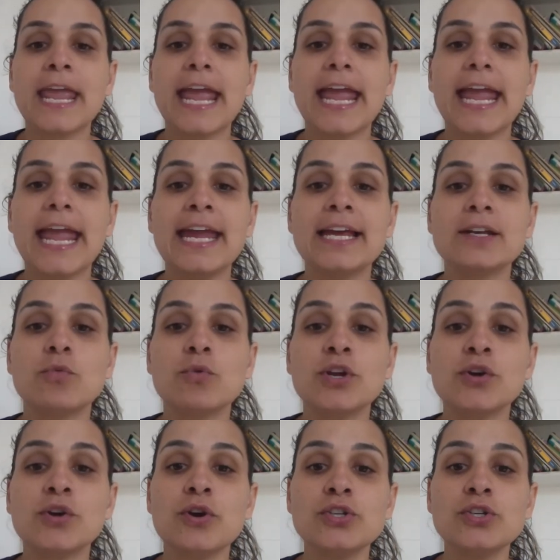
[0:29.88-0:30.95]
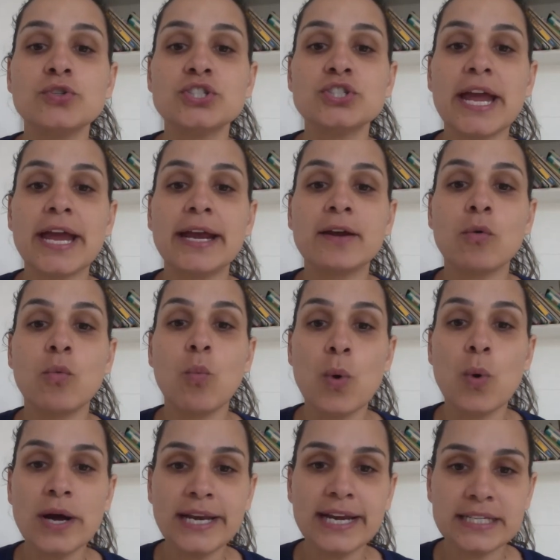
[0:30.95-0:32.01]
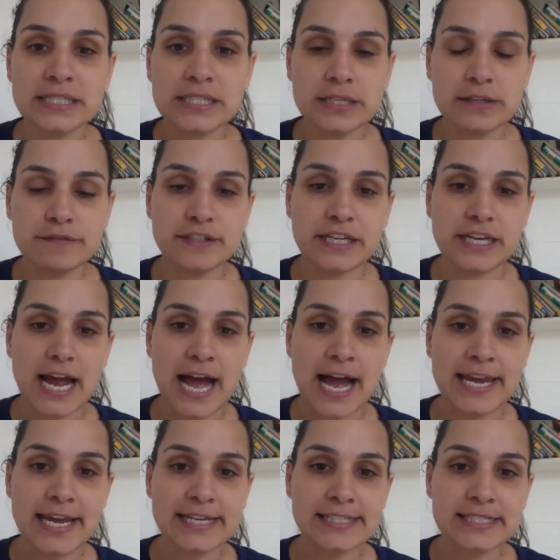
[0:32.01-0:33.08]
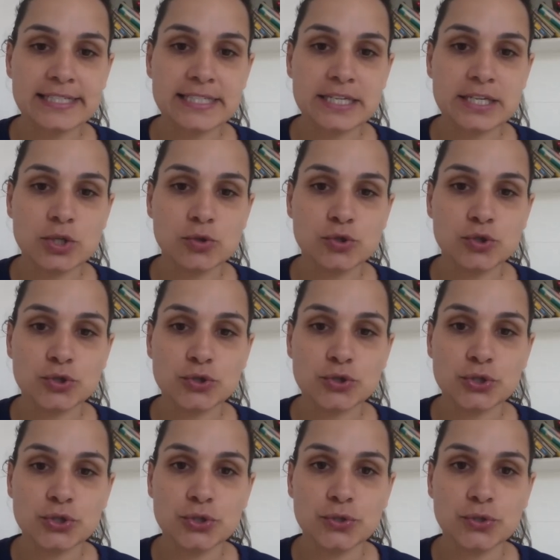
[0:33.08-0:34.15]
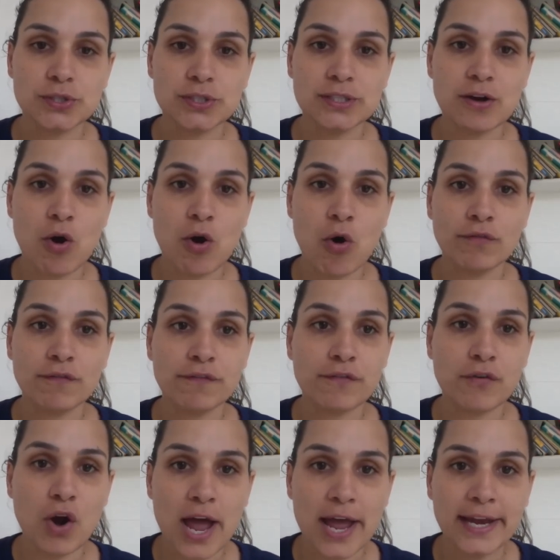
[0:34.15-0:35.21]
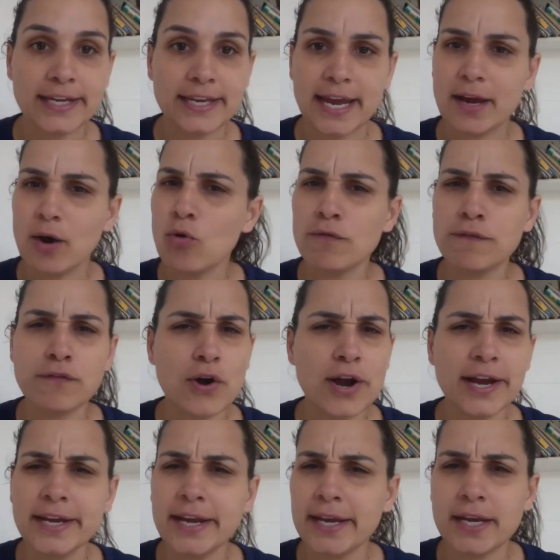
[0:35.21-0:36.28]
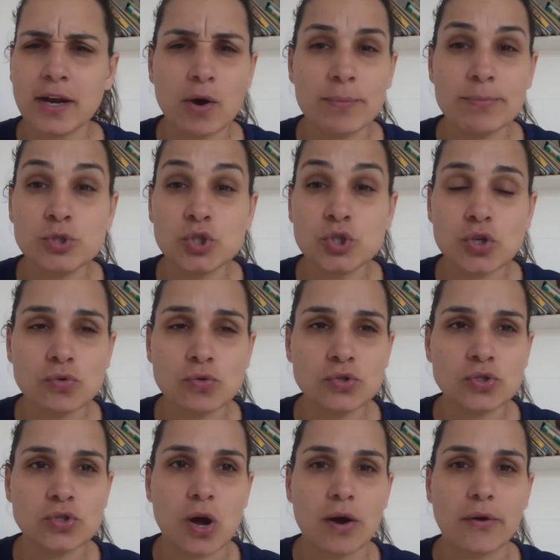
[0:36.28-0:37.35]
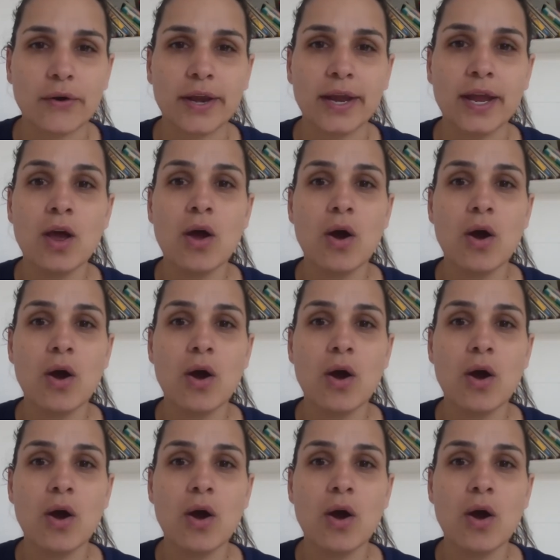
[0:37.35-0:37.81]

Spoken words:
And we are going to tackle one activity I asked you to do on Friday. On Friday, no, I'm so sorry.